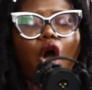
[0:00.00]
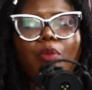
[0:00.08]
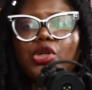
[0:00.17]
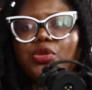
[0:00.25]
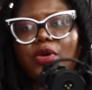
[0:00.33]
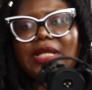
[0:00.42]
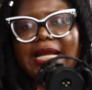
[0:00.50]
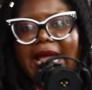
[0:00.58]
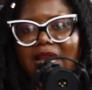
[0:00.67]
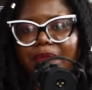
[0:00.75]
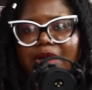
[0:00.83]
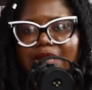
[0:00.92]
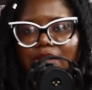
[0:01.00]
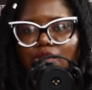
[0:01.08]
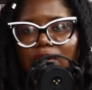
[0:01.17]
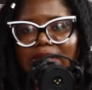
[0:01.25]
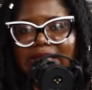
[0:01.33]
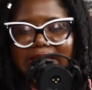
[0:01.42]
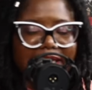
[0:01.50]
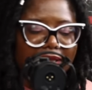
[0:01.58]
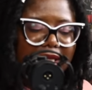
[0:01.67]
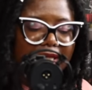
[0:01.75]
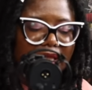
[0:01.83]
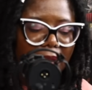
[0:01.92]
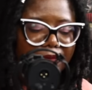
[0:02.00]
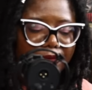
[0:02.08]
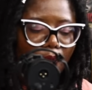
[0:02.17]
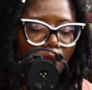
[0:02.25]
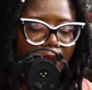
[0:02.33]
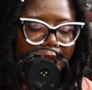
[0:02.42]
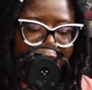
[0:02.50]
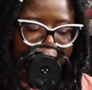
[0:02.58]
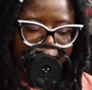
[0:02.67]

almost more than anybody else on this list, except for,